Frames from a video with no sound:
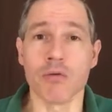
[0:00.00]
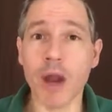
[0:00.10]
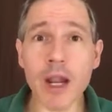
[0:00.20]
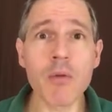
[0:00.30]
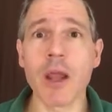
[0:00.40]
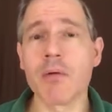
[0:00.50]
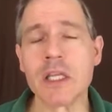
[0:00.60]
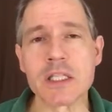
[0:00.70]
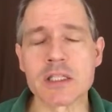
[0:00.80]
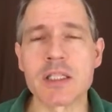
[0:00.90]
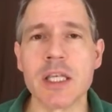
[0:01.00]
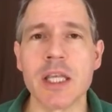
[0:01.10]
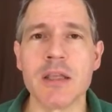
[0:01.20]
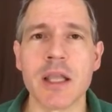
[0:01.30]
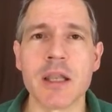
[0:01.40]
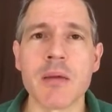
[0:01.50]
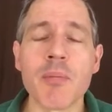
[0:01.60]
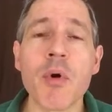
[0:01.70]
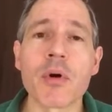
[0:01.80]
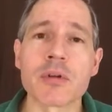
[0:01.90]
right away we can see that the
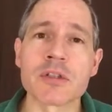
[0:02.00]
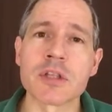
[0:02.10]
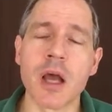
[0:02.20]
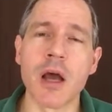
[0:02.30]
importance